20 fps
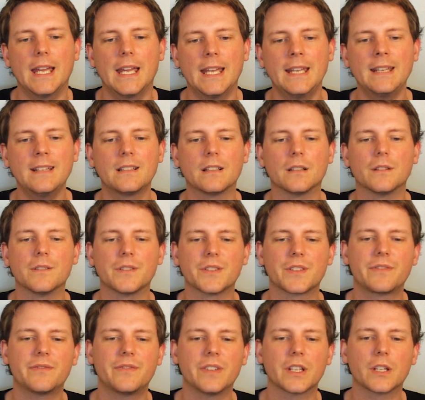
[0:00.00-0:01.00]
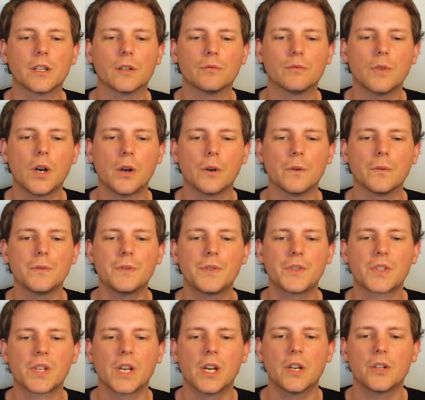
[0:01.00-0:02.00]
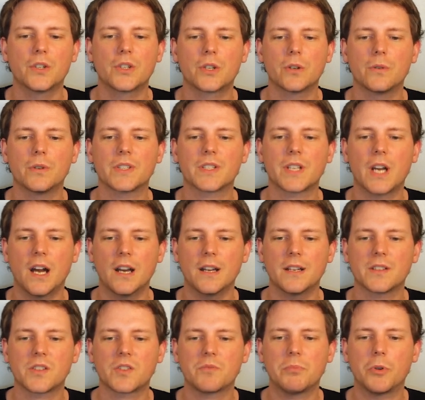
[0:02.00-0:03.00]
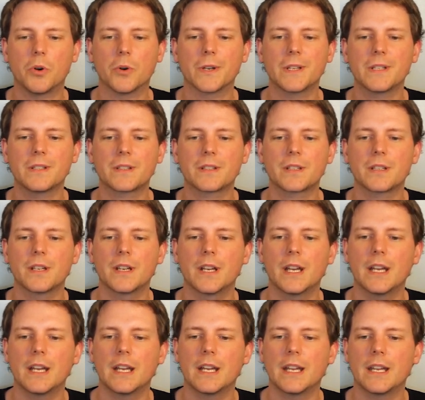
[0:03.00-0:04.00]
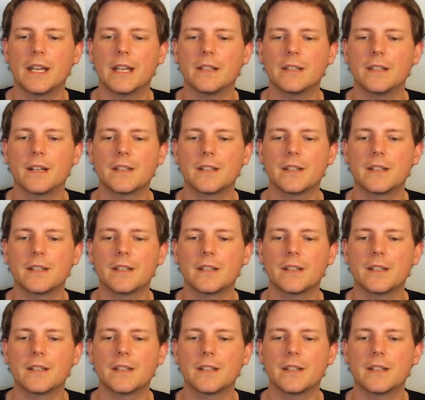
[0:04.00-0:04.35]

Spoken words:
England's figure rose to its highest point in